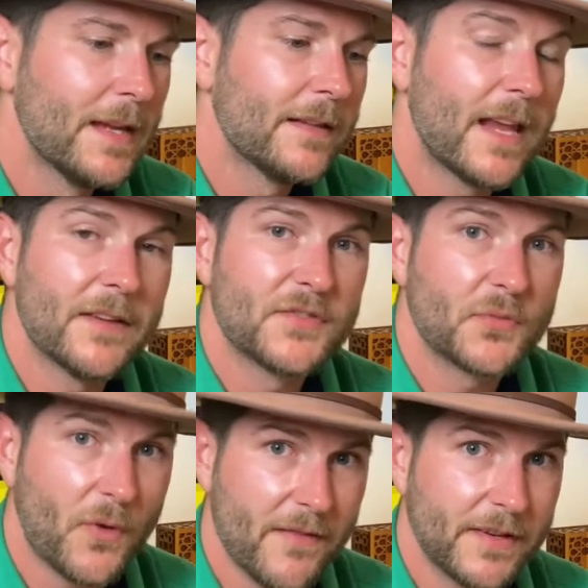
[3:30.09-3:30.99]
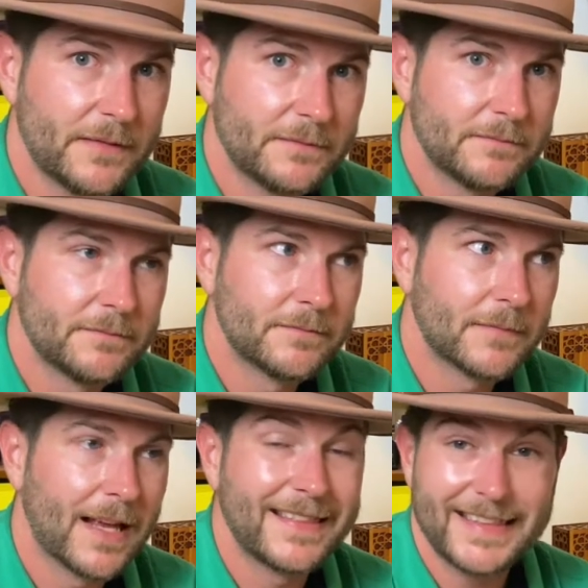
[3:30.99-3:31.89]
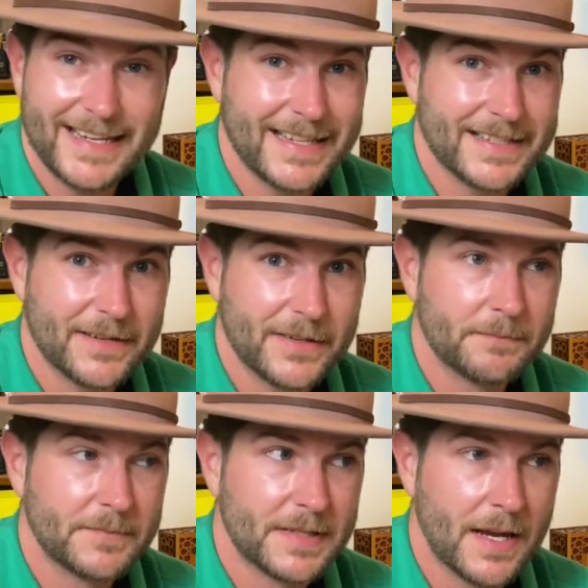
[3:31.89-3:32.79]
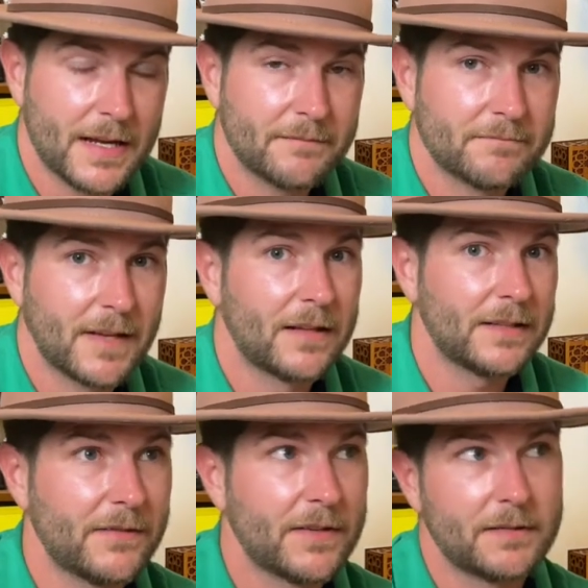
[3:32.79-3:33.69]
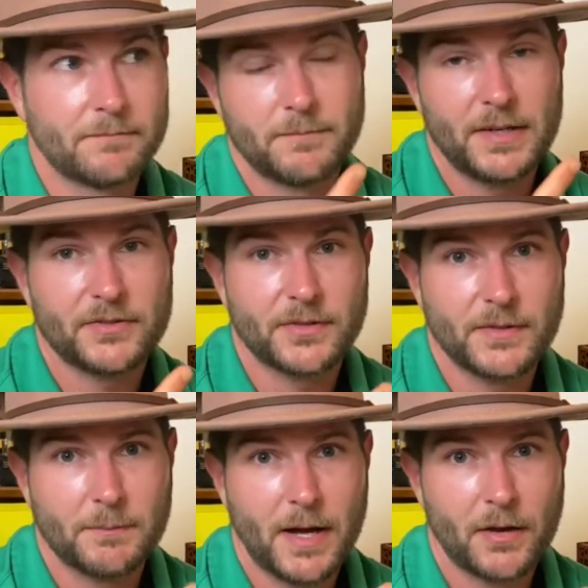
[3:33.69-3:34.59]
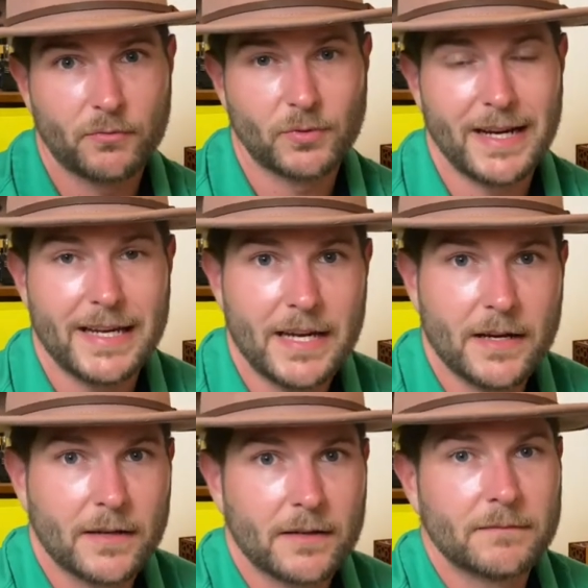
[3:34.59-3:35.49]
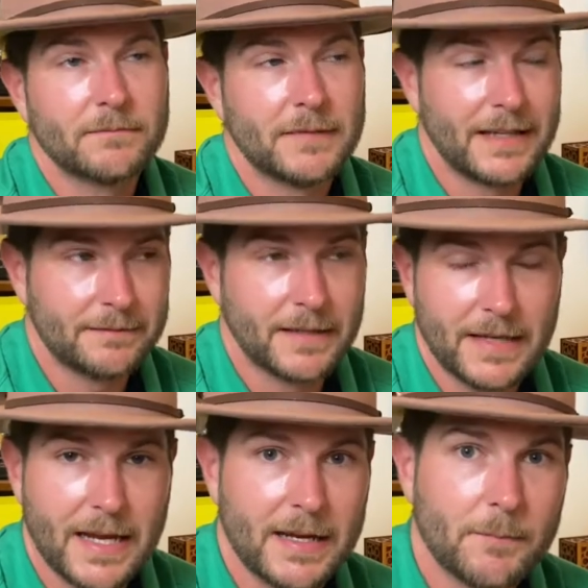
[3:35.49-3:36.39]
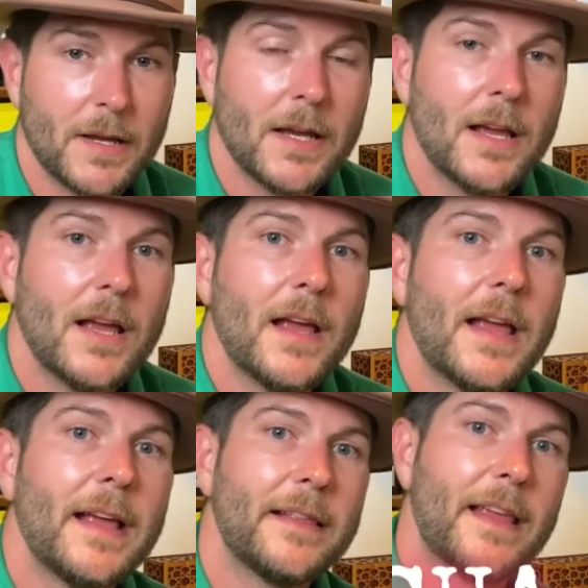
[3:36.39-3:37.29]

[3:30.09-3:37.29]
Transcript: They have Sweven, I think that's how you say it. I'll a picture of the bottle right here and the name. And